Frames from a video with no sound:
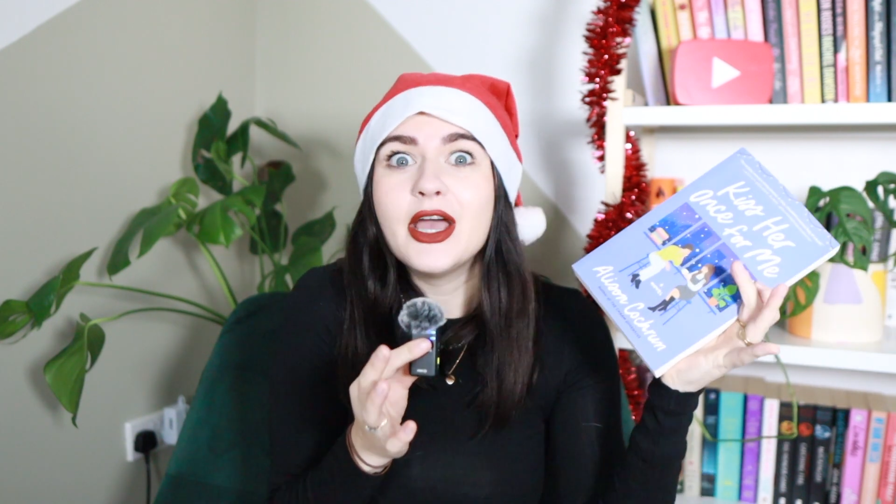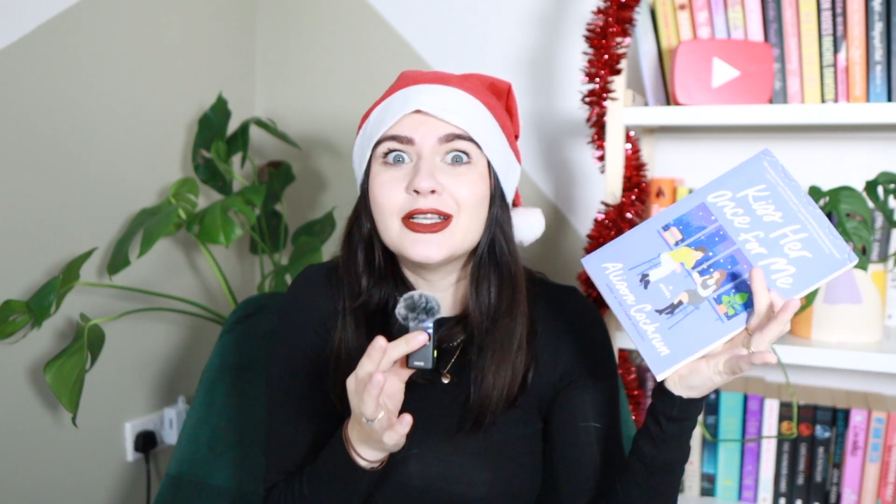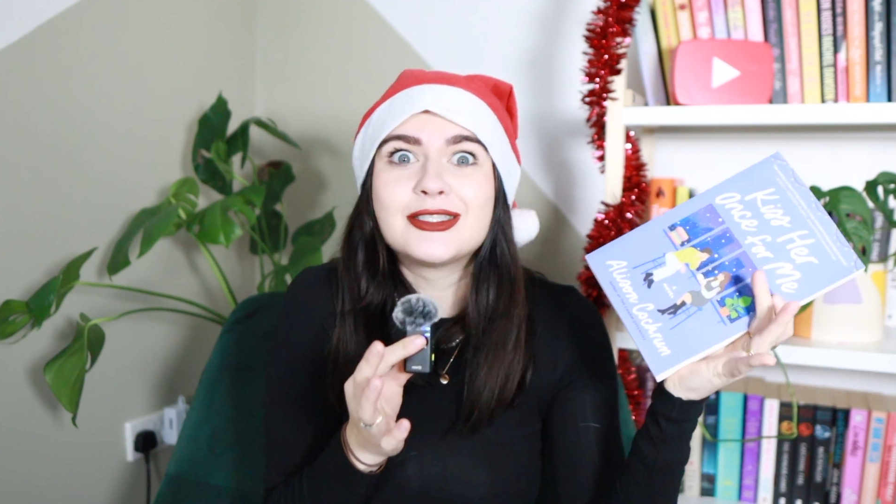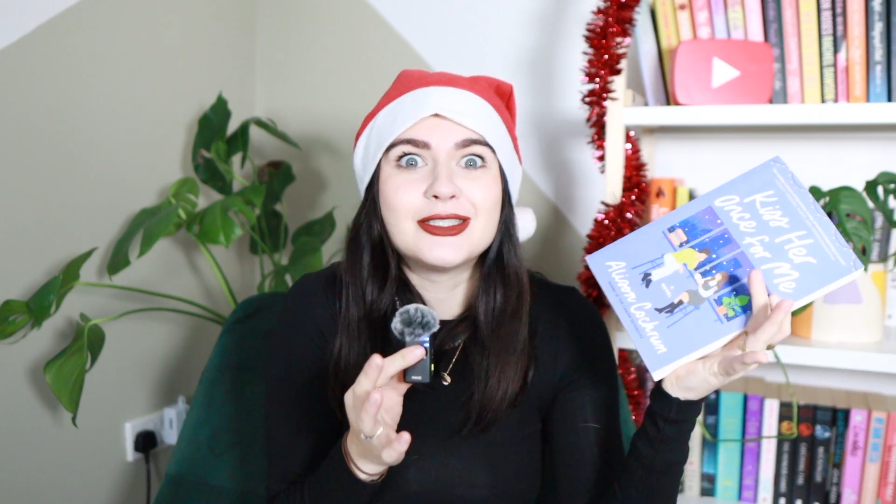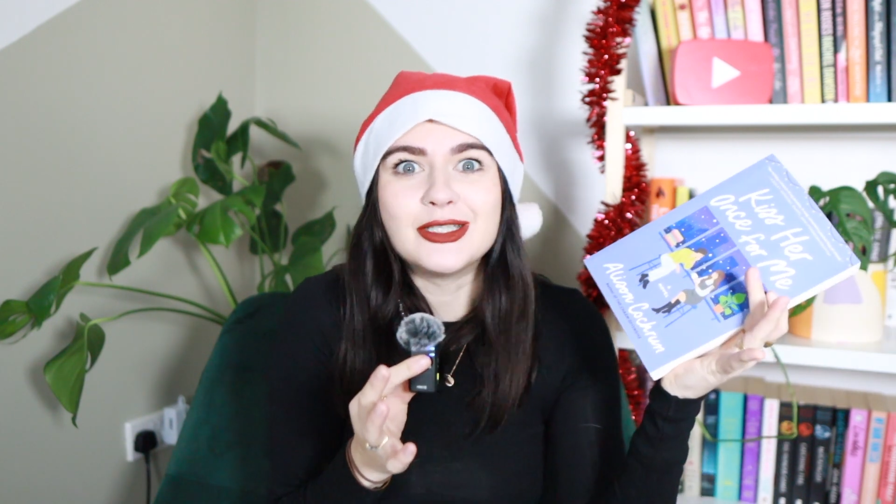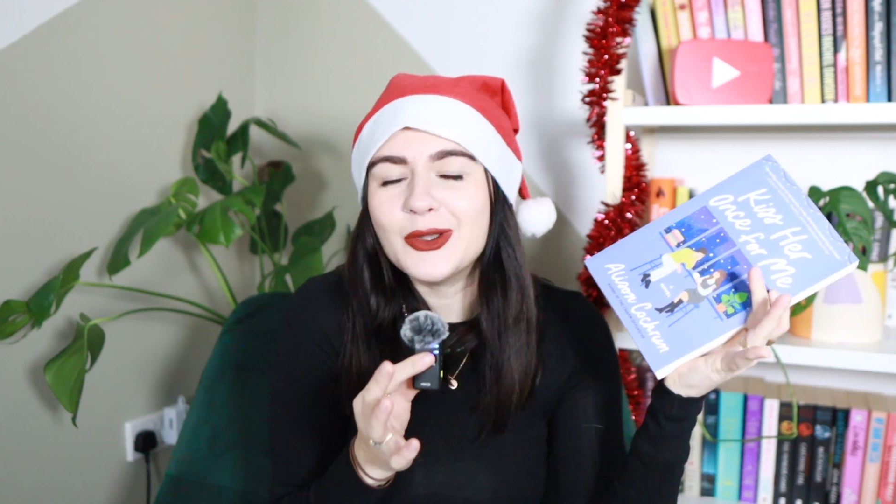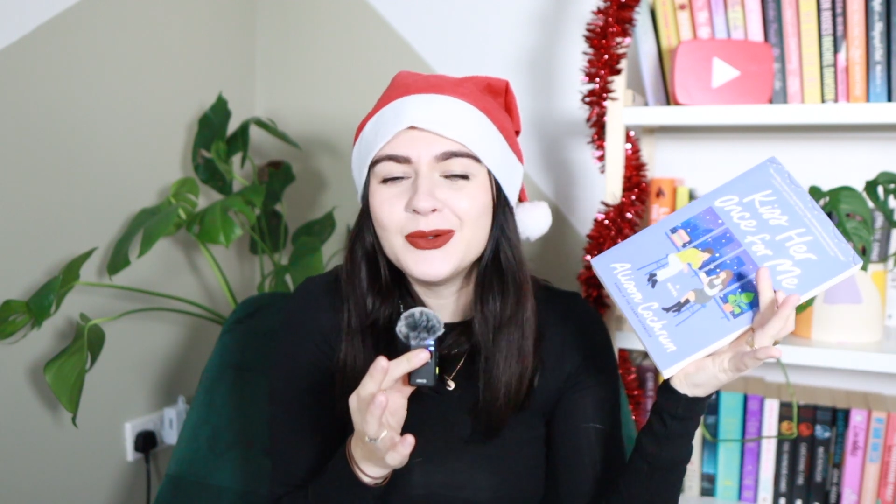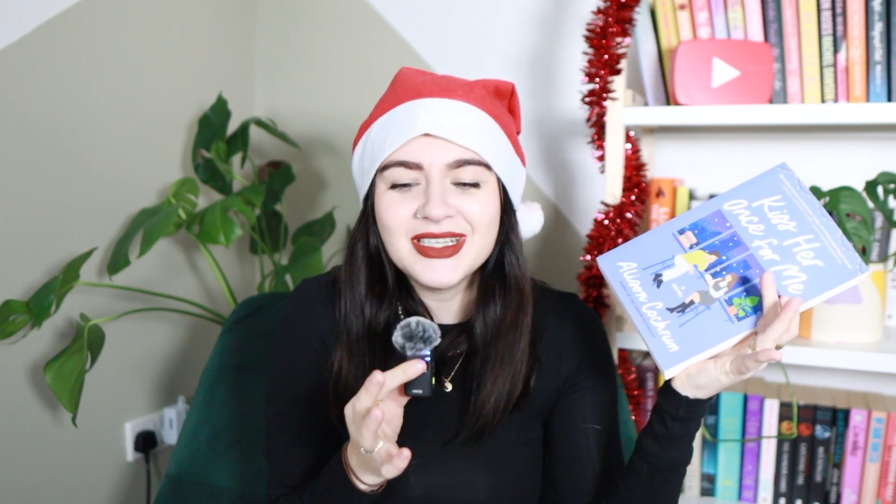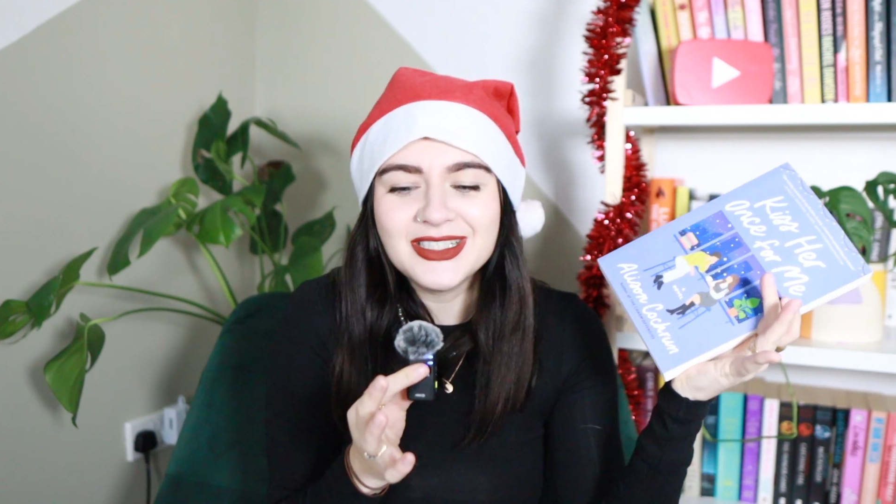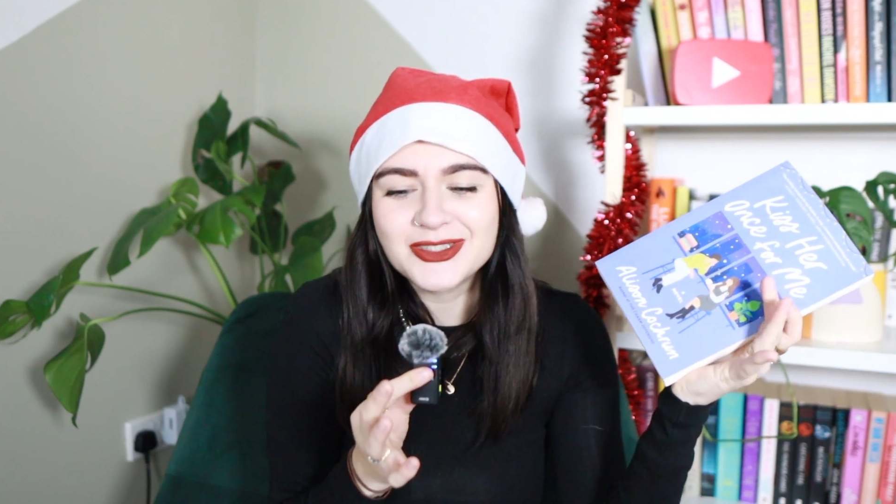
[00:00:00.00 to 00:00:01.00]
a
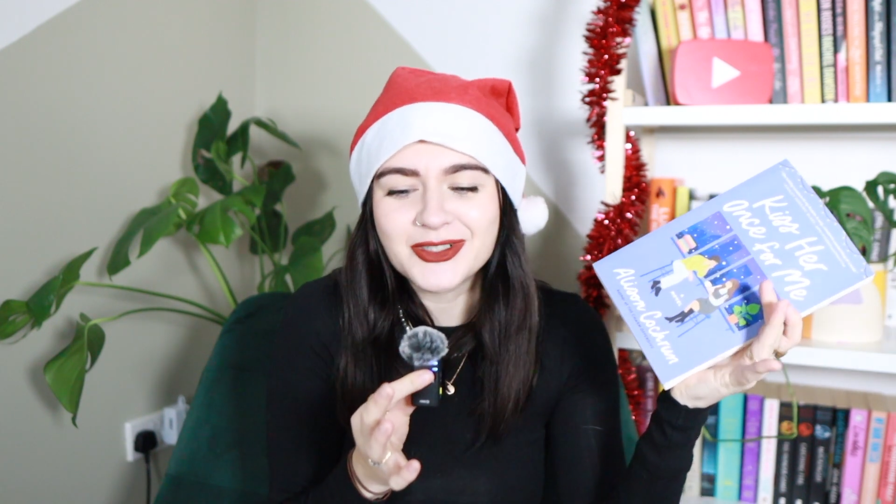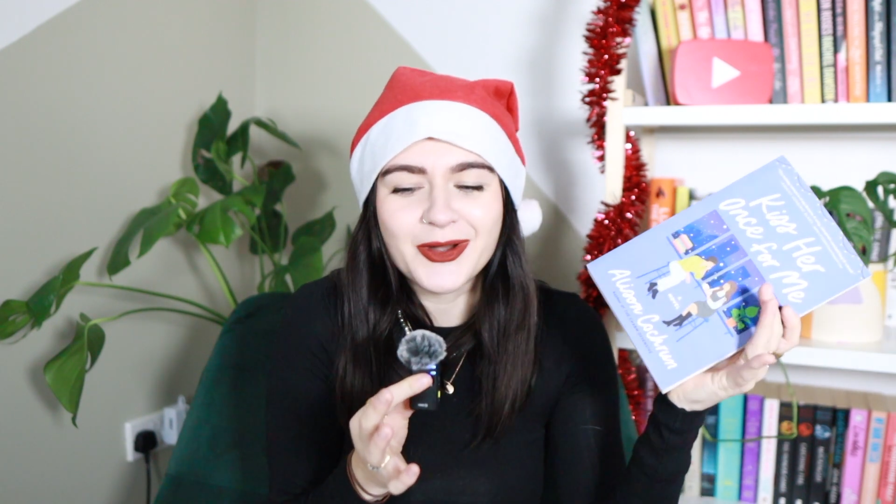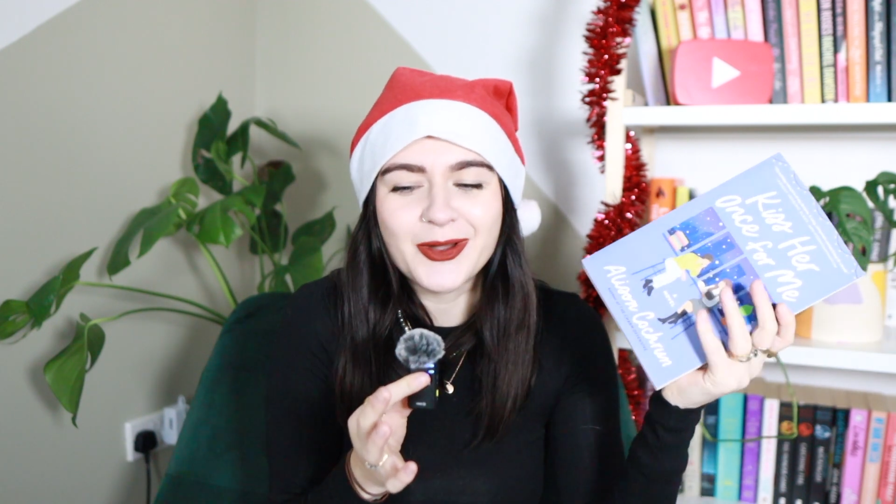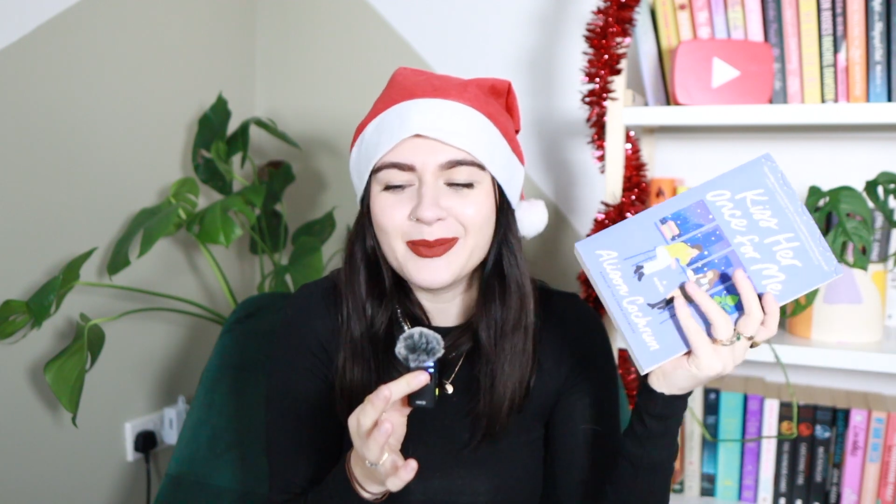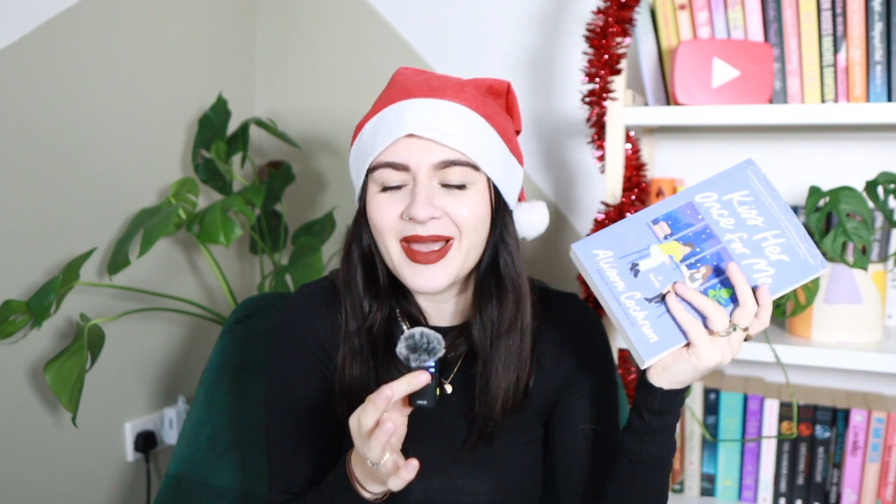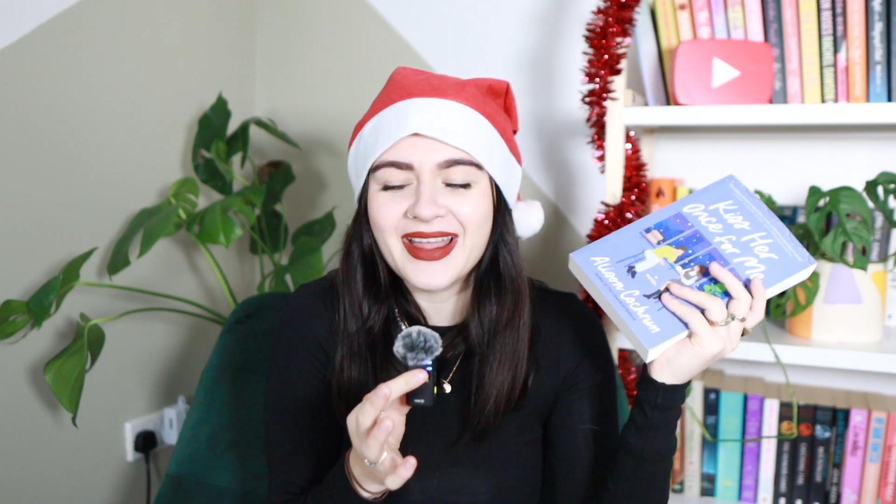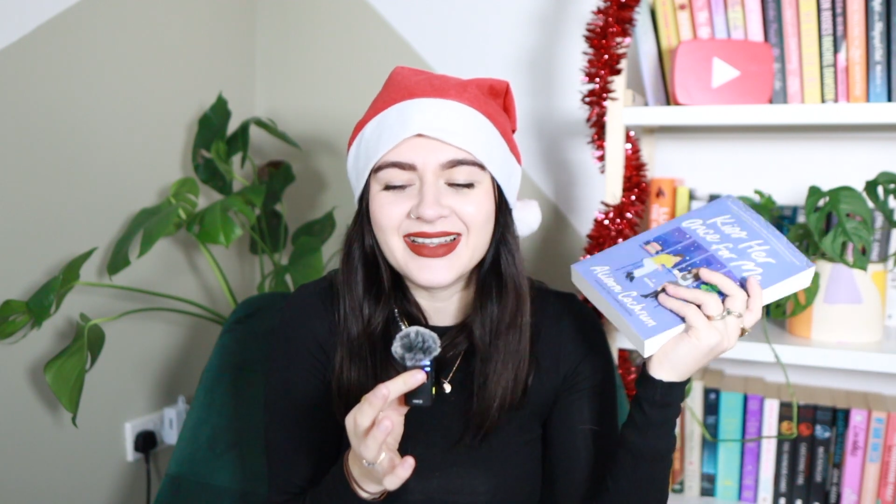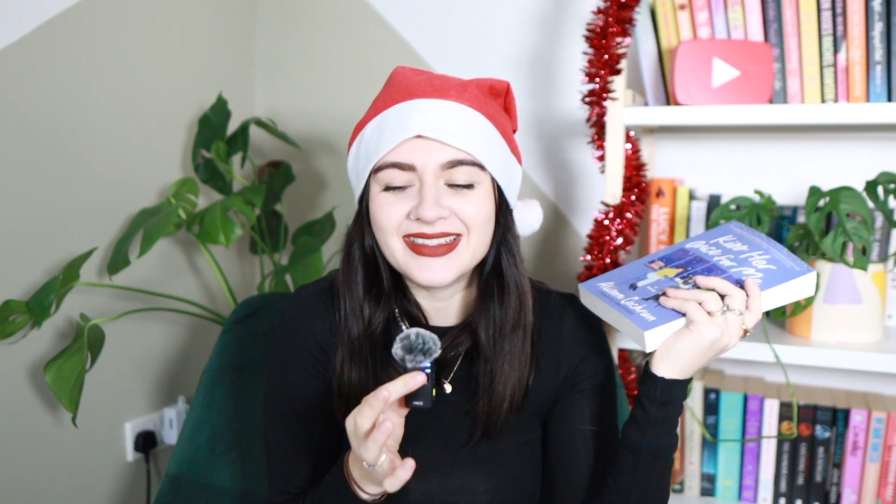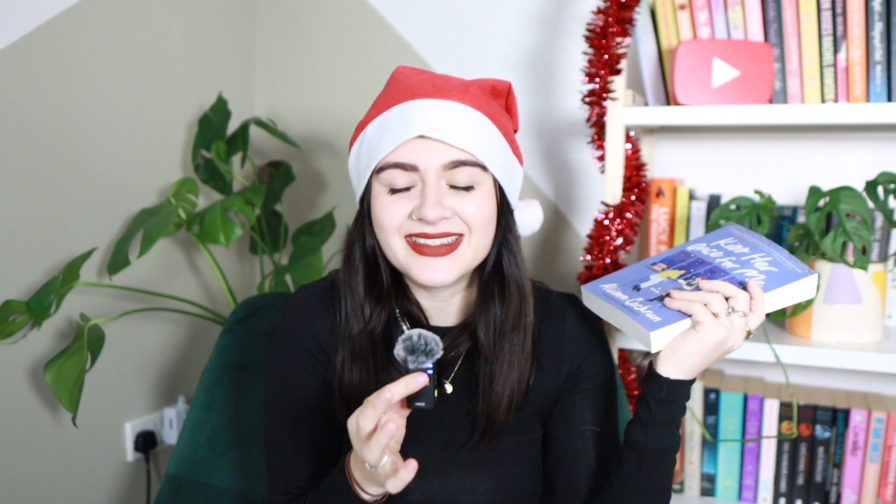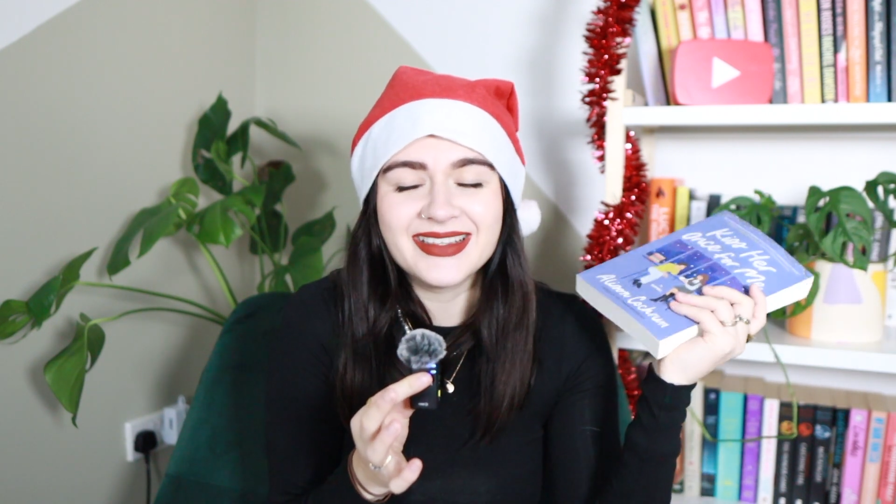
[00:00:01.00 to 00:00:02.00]
snowed in trope,
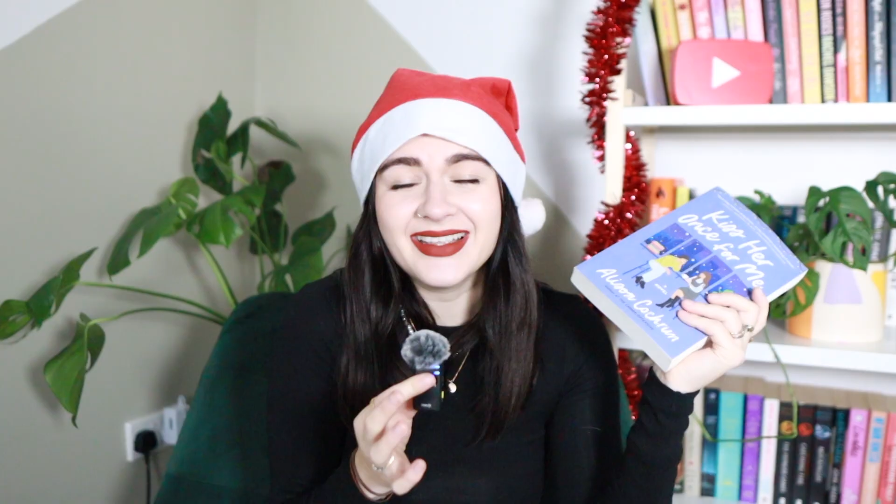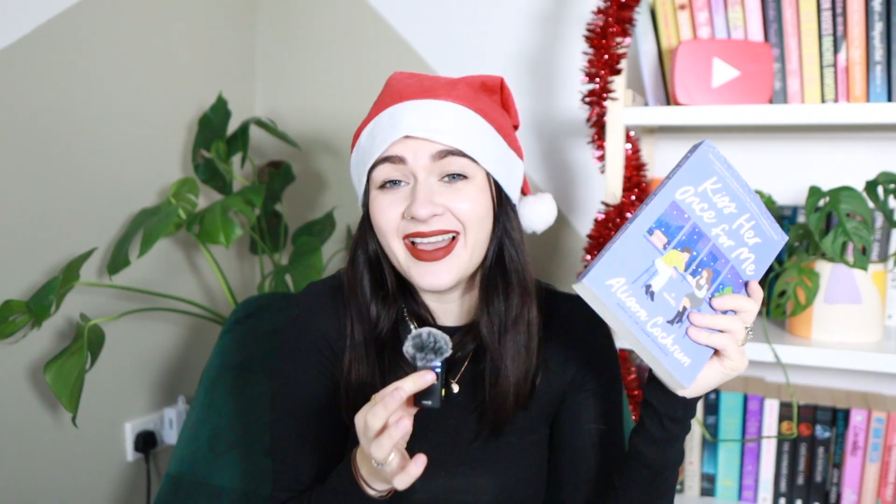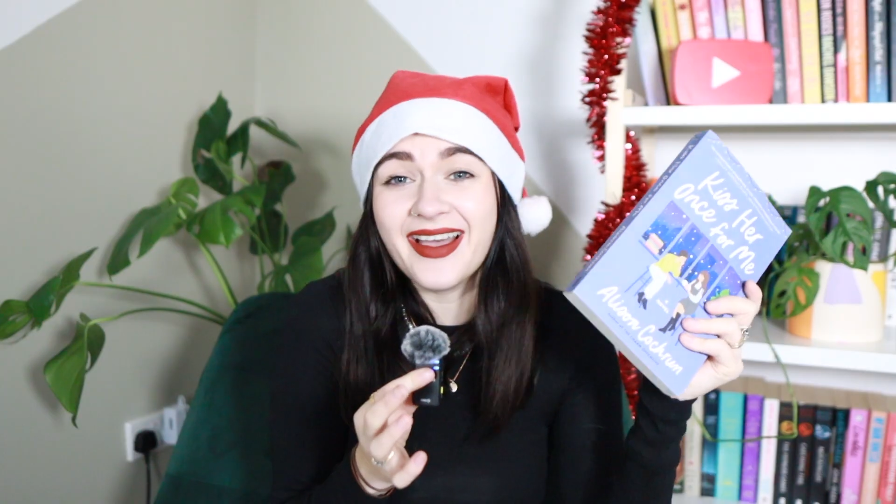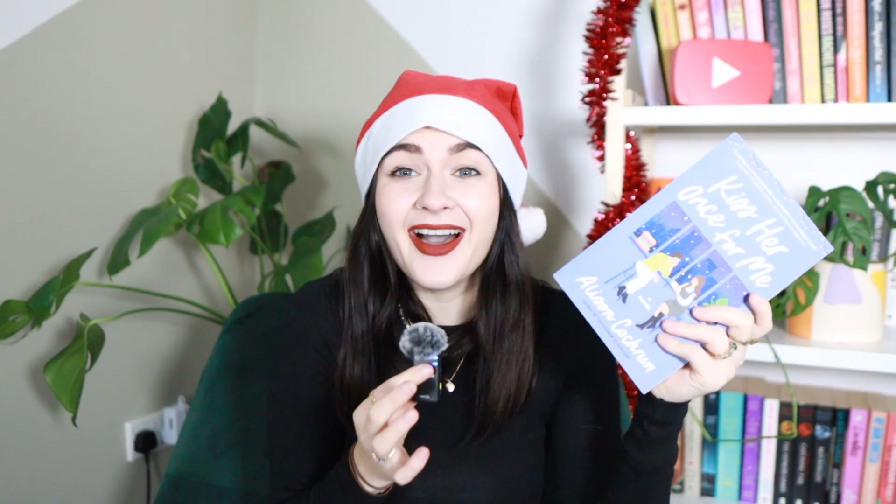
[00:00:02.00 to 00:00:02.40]
and yeah,